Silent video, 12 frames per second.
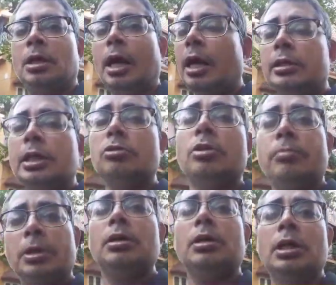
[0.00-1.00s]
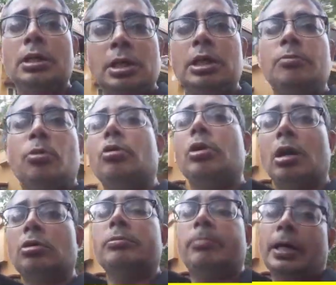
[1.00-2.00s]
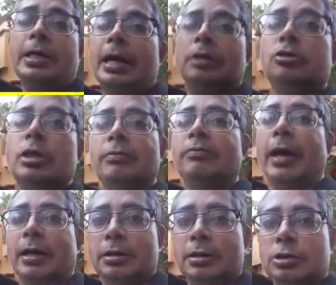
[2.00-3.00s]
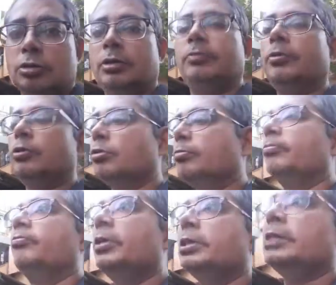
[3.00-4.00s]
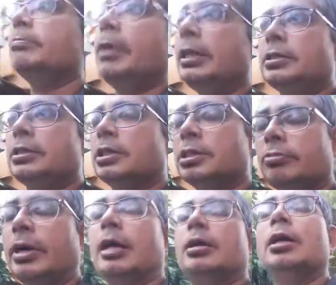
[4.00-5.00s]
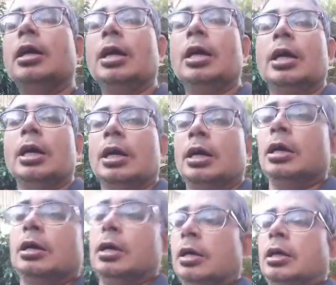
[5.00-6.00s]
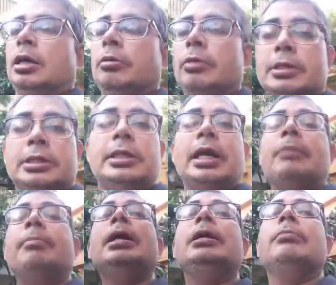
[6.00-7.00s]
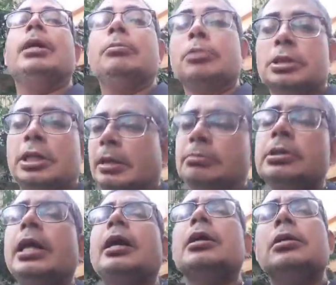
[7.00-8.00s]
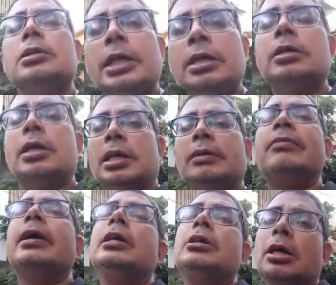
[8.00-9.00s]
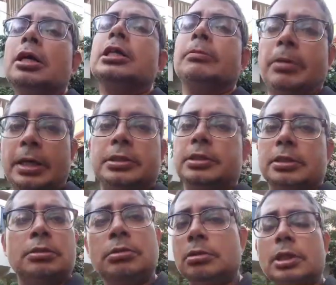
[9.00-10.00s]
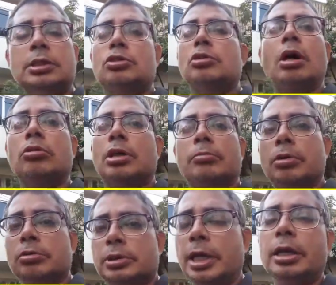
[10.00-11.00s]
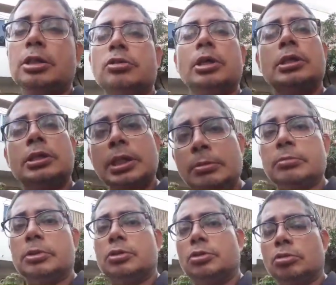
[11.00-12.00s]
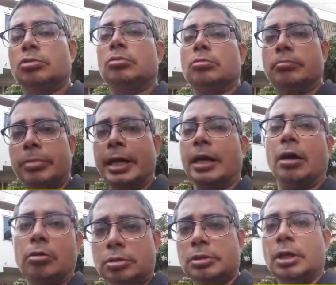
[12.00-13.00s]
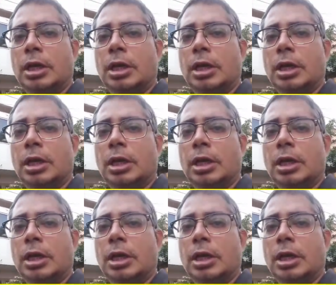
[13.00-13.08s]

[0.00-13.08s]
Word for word: And that will be indeed borne out by actual fact. So if you visit places where you will see there are many, many Muslims. They are generally very dirty places. There's no doubt about that. So it seems to bear out